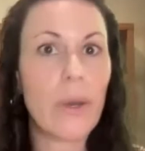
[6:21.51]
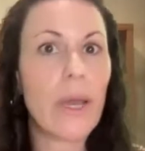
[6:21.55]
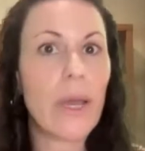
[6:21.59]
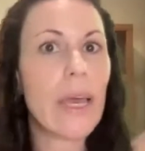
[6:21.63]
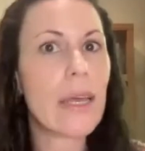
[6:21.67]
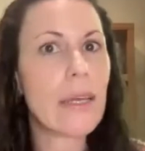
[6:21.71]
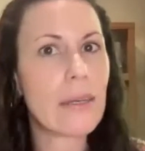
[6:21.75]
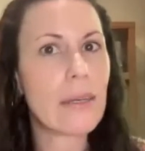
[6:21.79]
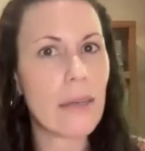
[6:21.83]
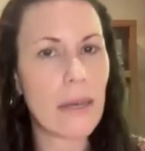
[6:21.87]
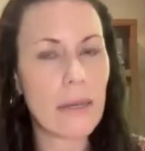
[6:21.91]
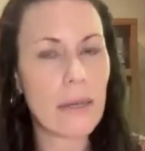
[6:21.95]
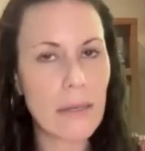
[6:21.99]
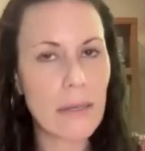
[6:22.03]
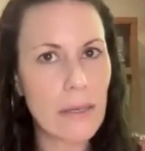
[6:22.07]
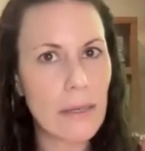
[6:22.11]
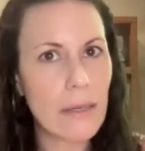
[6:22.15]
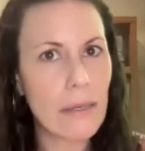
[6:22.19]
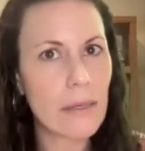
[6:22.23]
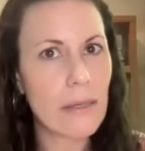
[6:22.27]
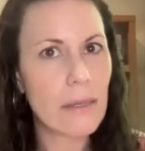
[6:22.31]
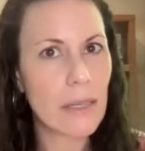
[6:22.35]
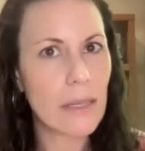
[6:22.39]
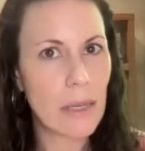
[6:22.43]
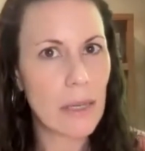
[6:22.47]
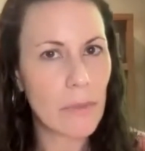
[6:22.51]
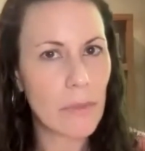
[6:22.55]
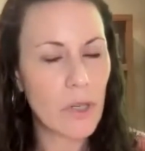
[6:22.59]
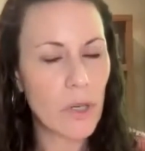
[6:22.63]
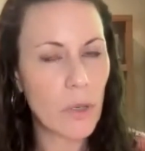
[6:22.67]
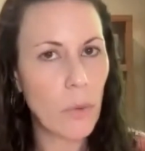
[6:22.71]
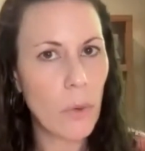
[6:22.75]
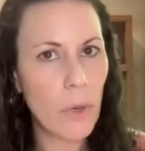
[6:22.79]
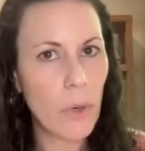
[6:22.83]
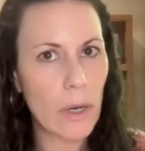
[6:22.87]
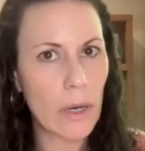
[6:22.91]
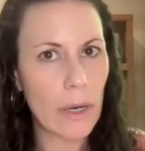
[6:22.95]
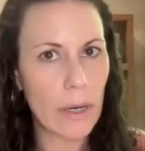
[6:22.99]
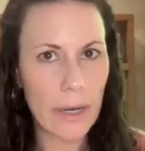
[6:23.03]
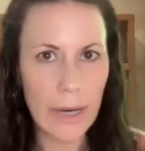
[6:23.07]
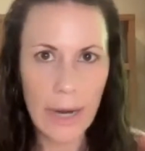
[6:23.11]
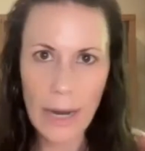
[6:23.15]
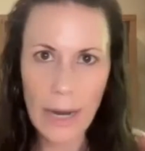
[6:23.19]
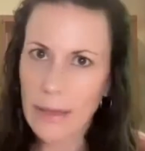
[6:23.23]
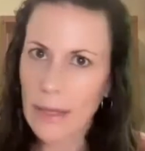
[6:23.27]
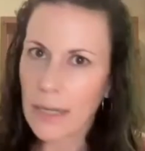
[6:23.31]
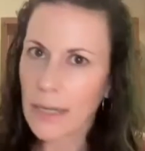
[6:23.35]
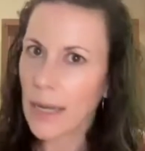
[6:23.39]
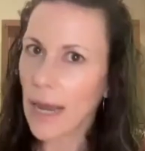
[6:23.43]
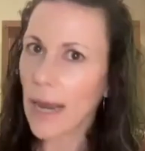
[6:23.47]
It doesn't seem to work.
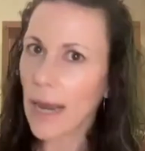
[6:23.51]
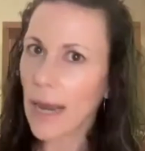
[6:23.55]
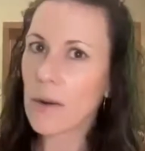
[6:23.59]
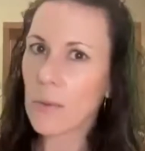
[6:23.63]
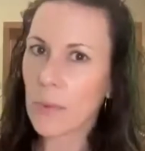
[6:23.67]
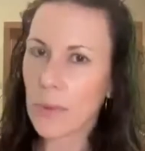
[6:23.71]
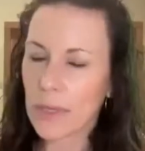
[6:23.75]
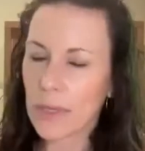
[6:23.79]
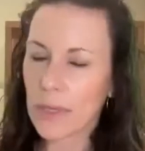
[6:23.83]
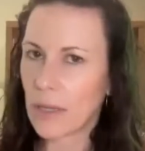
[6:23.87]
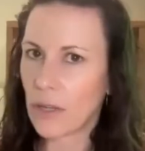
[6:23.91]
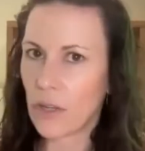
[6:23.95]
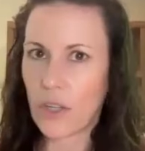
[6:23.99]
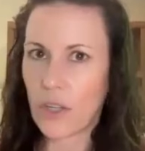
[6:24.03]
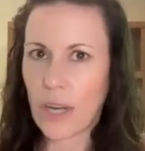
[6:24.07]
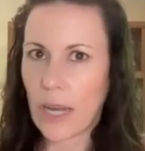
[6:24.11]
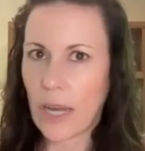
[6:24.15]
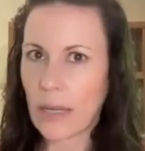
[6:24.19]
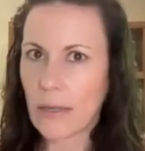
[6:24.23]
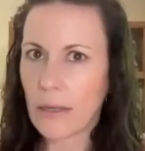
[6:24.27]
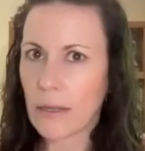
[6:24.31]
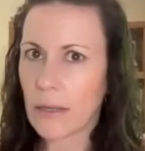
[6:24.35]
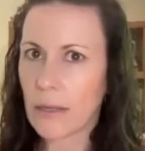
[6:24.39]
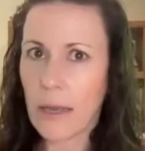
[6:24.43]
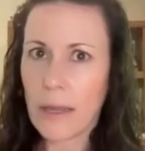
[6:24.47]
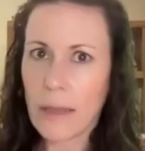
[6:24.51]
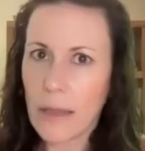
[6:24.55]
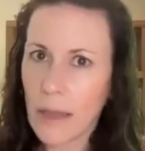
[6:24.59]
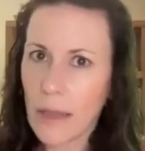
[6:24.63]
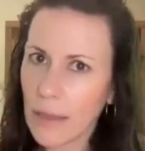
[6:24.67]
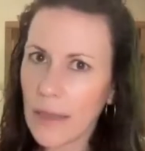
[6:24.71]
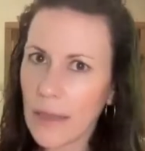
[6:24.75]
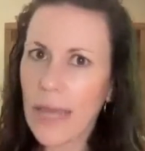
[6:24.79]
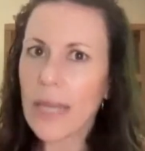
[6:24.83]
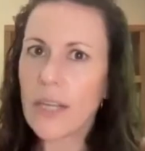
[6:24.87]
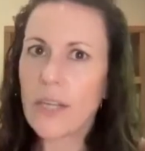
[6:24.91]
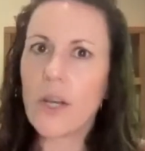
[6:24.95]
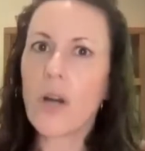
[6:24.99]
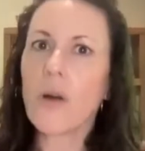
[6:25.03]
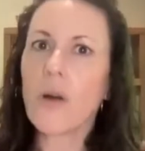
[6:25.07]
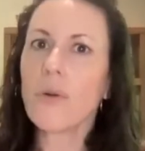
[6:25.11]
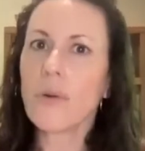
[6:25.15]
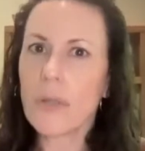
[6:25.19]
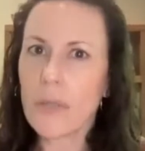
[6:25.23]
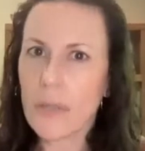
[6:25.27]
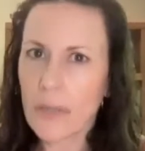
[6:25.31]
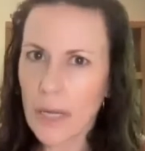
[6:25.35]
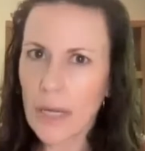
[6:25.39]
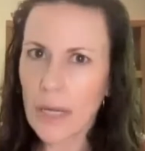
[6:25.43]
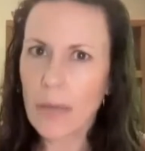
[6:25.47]
And the data would suggest that they don't
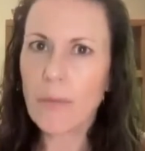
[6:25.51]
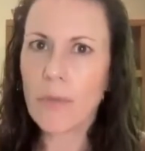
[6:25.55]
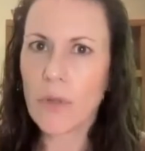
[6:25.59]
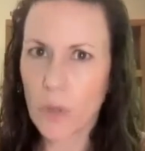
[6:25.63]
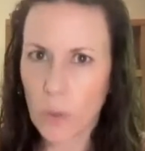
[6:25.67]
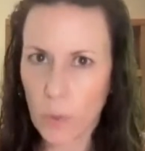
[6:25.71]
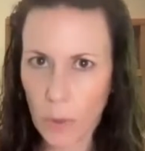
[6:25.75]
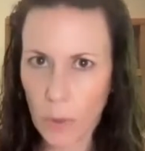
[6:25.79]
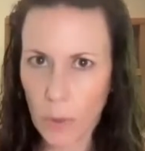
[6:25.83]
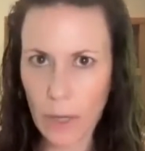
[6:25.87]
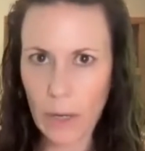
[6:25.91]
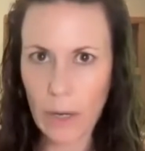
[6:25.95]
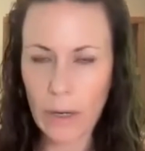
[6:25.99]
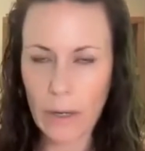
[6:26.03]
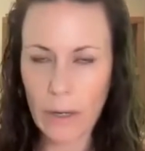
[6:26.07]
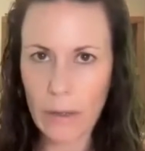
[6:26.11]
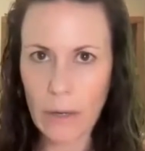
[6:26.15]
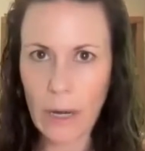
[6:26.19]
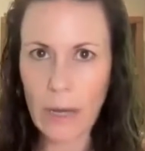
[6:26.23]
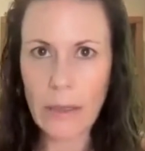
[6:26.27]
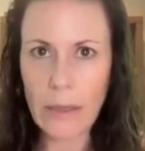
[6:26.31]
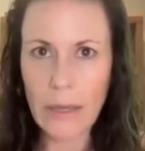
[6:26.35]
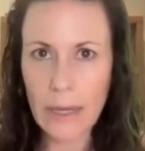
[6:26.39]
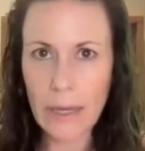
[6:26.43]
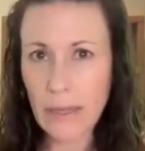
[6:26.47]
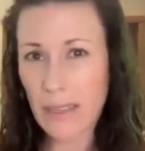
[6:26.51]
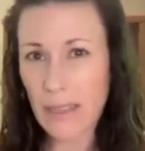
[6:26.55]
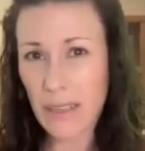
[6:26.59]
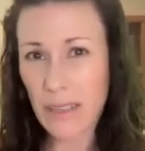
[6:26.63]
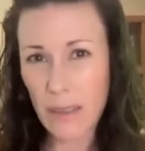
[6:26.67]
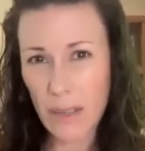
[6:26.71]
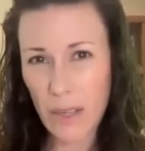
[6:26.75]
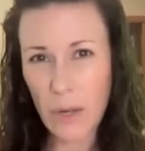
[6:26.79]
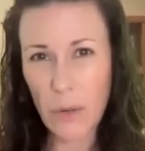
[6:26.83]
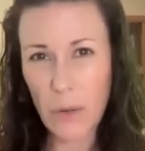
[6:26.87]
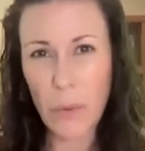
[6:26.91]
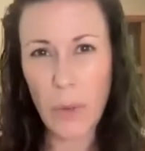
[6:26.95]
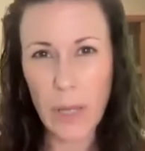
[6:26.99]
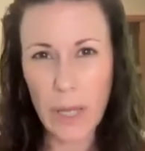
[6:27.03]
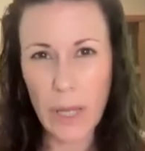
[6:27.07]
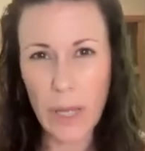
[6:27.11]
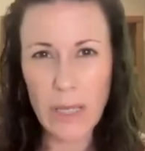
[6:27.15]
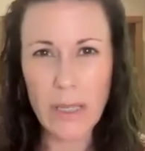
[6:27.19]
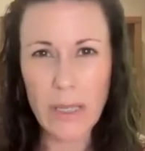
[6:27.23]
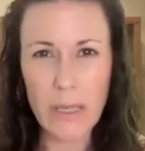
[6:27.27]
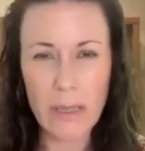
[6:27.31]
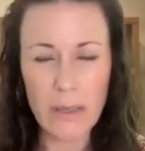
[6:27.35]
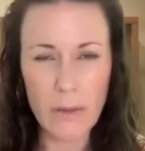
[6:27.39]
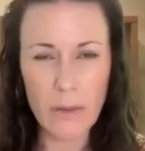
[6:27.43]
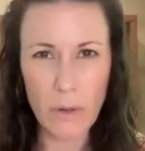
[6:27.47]
seem to work unless you're willing
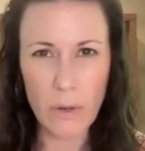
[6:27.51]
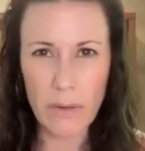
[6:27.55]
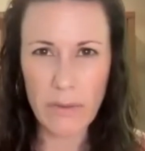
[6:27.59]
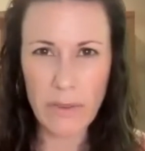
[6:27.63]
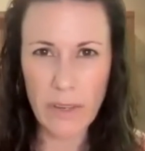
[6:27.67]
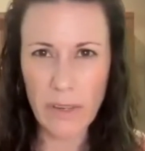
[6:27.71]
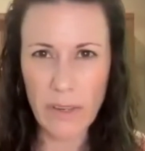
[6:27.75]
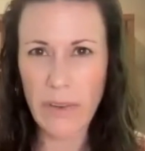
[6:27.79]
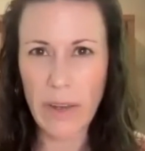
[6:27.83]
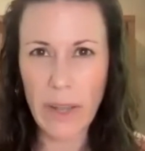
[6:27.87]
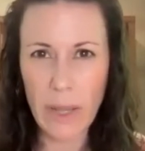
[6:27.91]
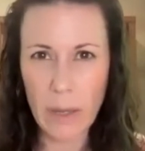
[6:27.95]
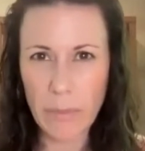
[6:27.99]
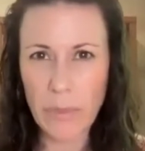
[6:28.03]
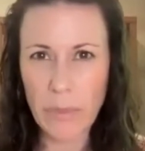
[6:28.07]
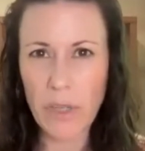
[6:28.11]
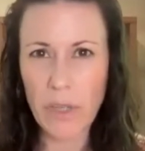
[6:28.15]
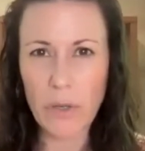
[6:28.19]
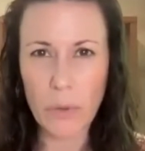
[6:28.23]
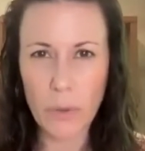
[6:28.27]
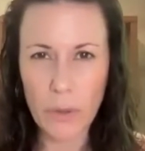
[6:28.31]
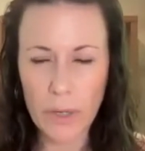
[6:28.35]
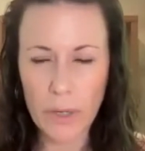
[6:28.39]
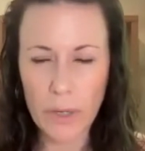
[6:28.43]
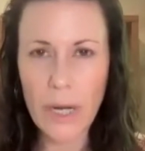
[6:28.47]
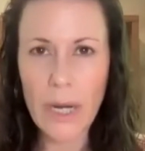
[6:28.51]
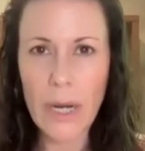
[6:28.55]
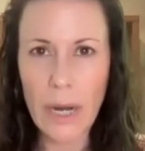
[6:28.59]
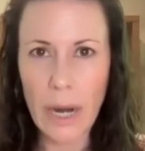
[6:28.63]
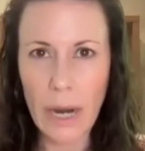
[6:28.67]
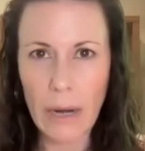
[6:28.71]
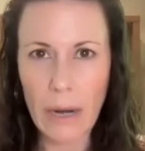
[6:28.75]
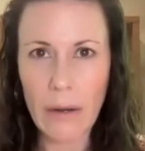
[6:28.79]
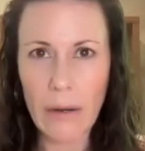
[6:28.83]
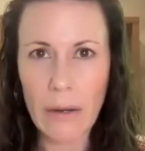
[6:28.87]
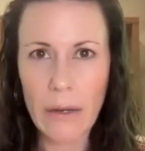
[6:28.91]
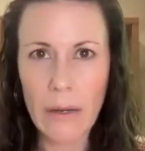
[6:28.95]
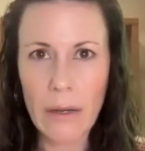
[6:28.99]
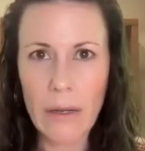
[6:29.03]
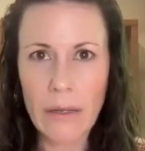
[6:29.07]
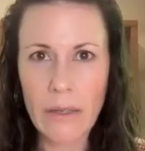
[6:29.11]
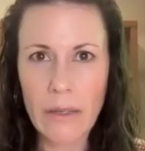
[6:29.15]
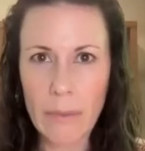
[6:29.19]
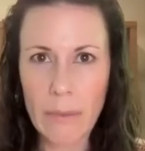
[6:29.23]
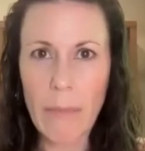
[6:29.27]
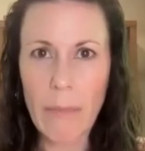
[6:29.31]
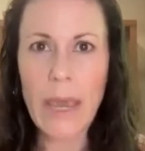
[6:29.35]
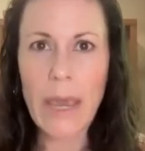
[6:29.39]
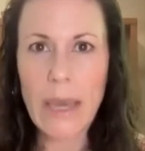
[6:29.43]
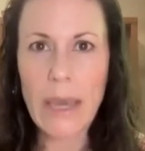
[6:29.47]
to sort of develop disordered eating to
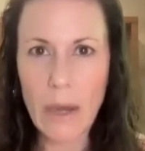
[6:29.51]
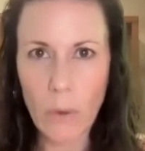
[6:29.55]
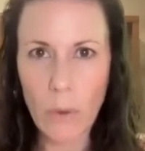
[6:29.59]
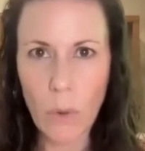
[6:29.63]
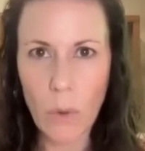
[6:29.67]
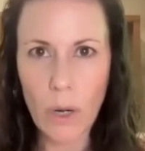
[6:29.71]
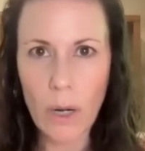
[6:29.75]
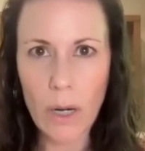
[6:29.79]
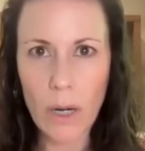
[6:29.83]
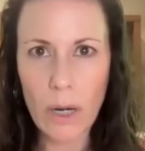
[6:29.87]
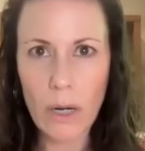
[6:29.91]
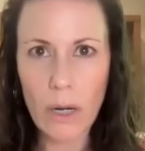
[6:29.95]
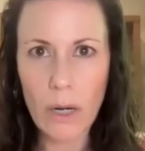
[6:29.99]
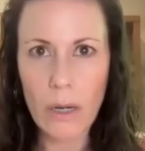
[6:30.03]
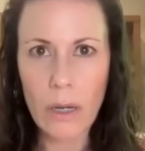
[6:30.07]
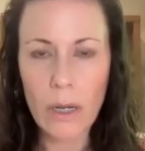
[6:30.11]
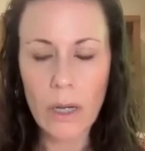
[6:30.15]
make it work.